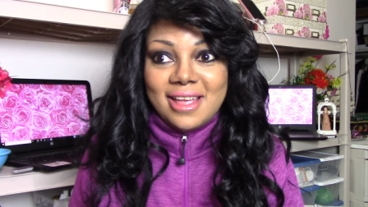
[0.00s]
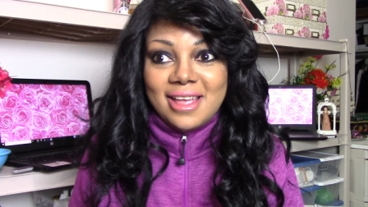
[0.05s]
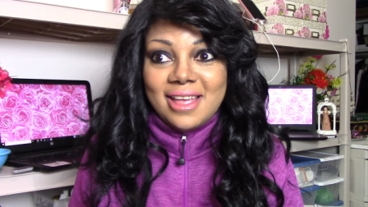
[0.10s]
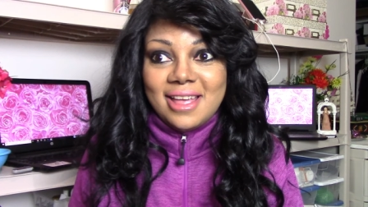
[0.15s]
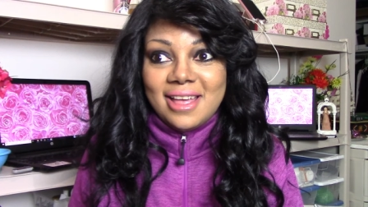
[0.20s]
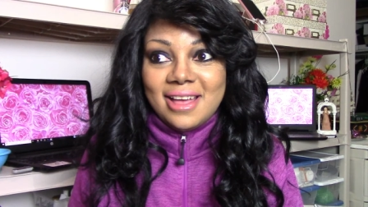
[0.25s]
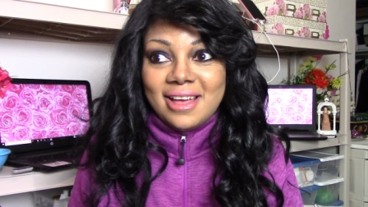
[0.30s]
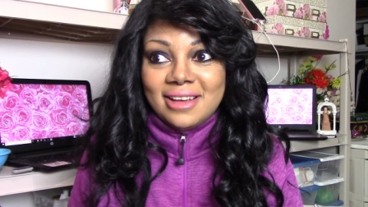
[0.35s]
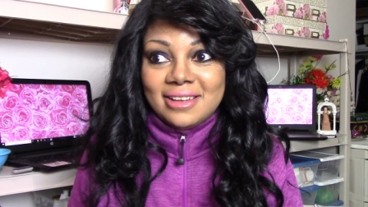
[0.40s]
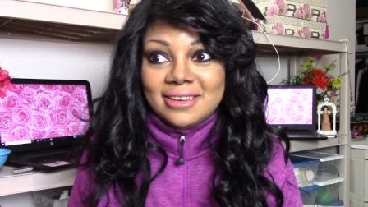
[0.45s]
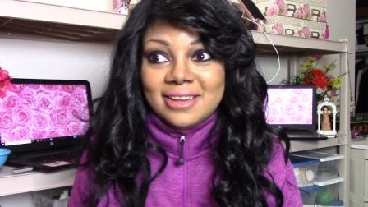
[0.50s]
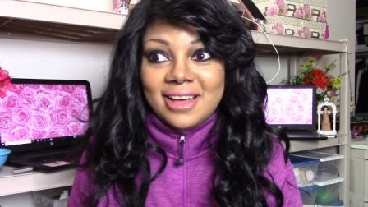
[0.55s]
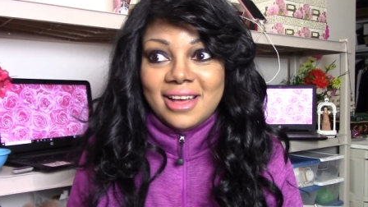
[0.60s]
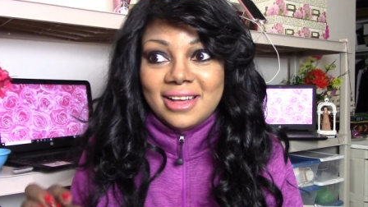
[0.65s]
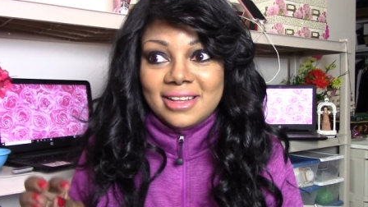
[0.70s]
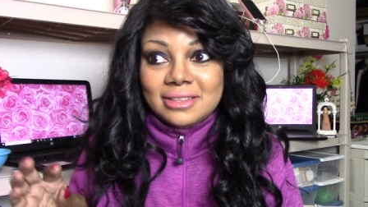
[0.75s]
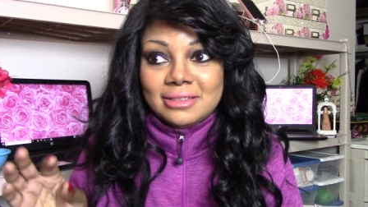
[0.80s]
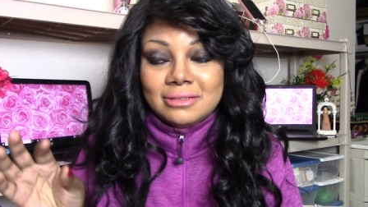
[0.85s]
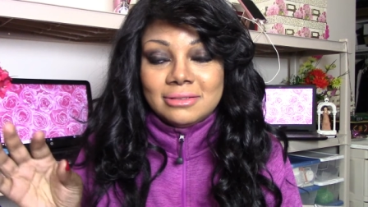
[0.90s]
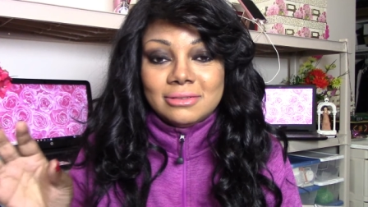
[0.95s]
and
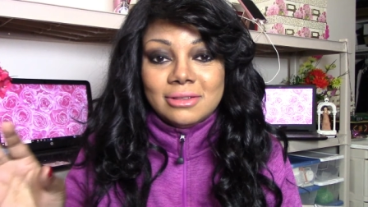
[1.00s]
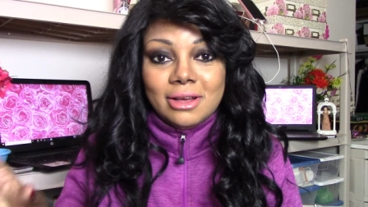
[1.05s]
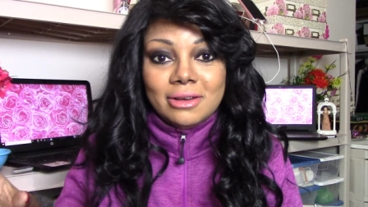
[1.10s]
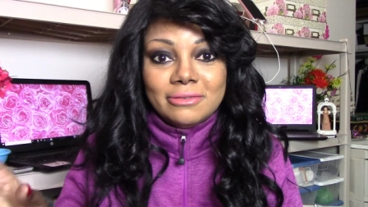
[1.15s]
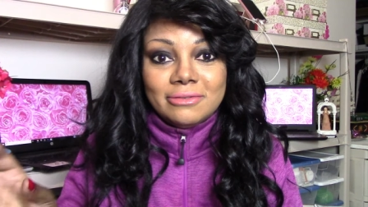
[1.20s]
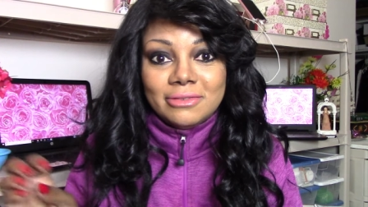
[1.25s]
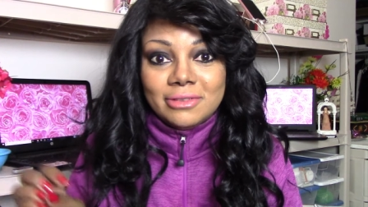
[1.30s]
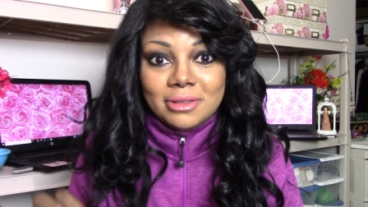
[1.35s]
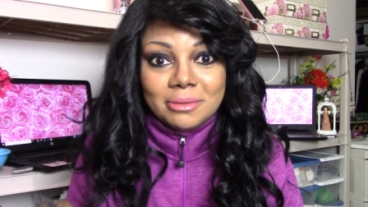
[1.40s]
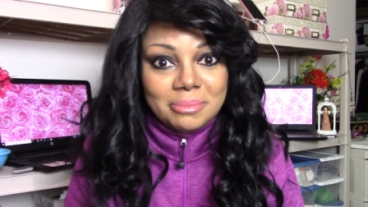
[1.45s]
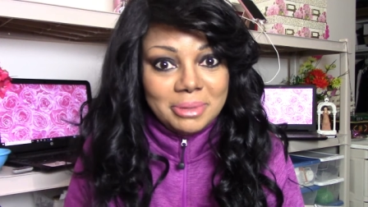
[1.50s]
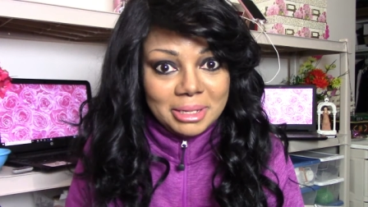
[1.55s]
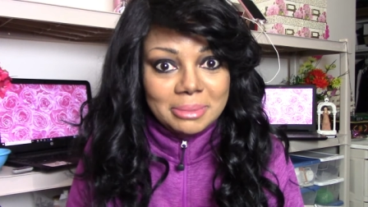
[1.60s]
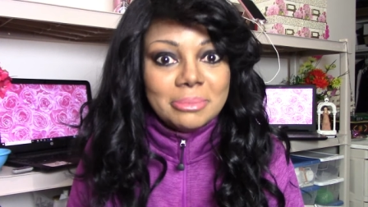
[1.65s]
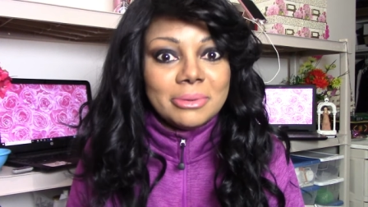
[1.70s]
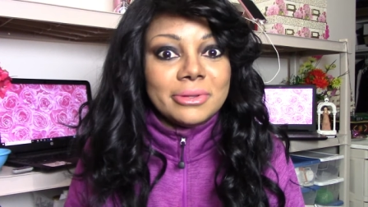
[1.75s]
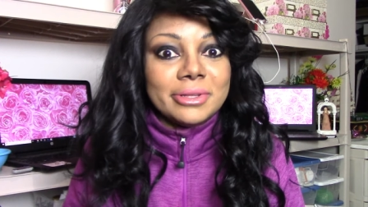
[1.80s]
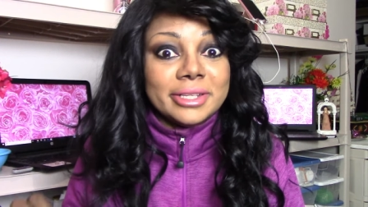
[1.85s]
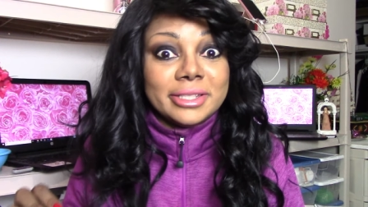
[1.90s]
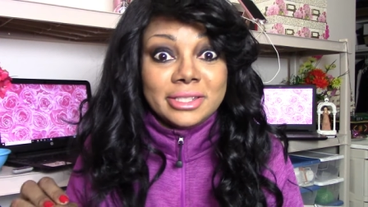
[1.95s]
I love the
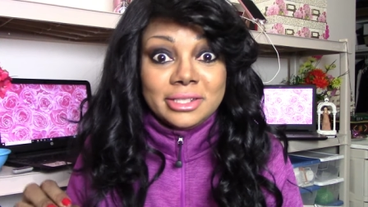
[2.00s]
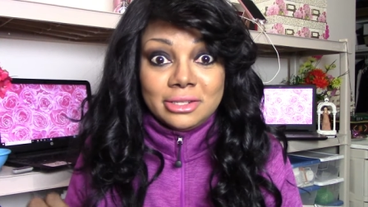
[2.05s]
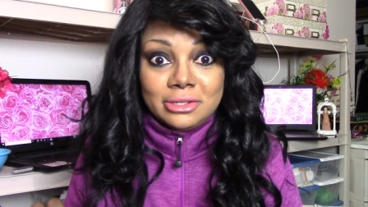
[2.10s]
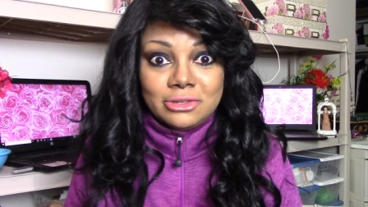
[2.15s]
people it's